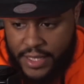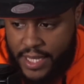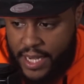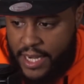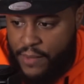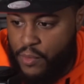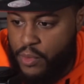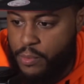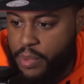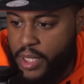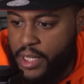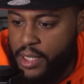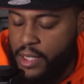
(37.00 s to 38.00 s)
the Kenny Wooten
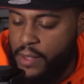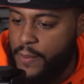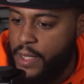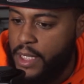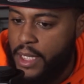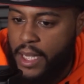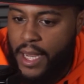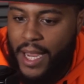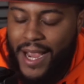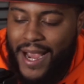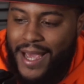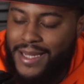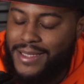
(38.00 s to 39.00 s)
pickup.
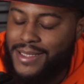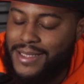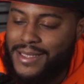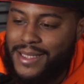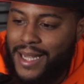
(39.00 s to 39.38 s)
And it's just